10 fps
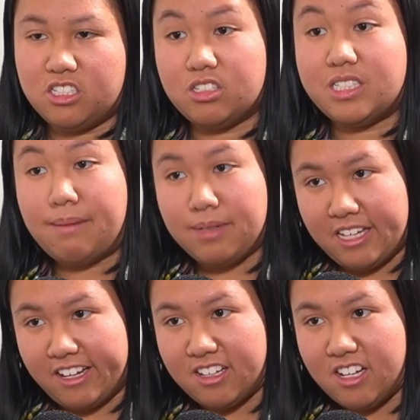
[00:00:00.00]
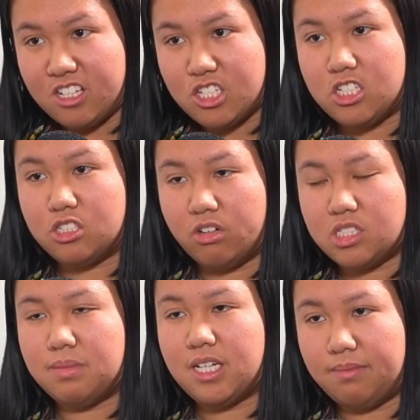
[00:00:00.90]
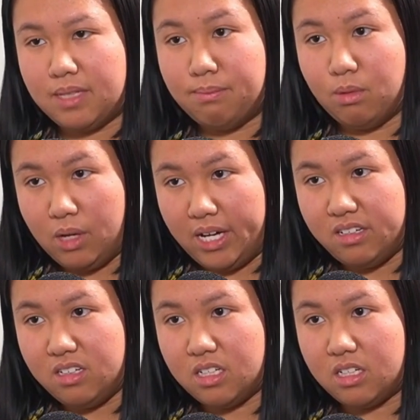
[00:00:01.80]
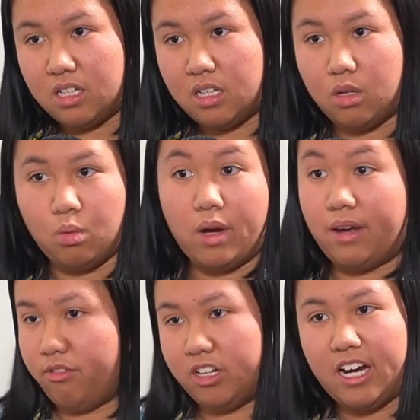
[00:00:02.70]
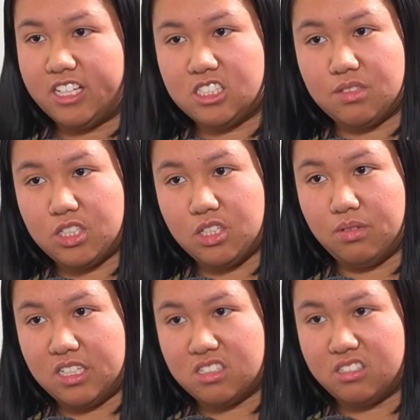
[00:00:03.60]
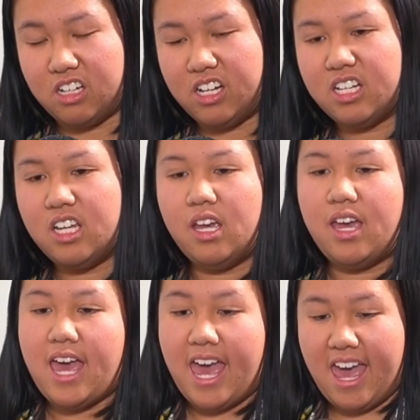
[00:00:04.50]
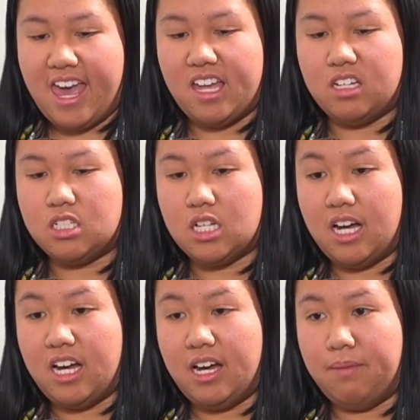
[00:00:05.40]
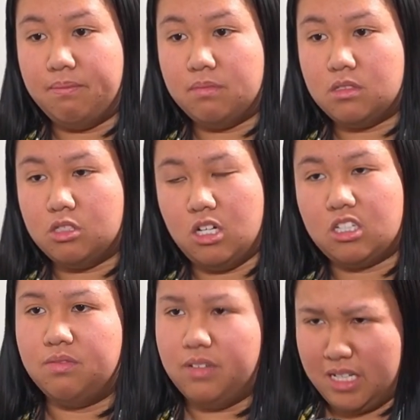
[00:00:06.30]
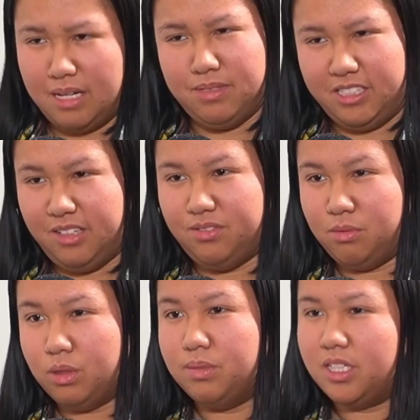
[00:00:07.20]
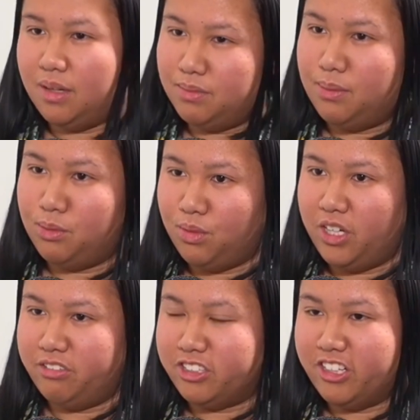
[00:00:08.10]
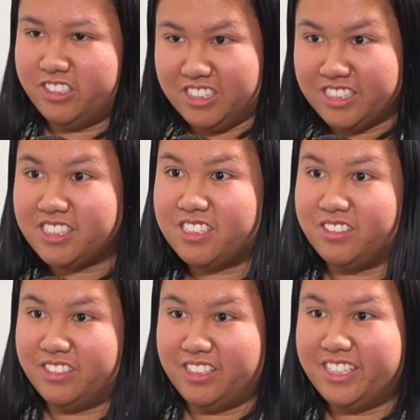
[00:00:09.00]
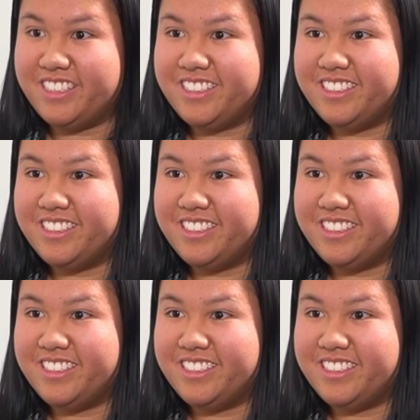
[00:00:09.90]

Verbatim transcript: so Sabalenka, she's going to become number one. Oh, regardless. Where, regardless if she wins or not. Yeah, okay. And um, Djokovic, I believe, it will become number one regardless or not. It's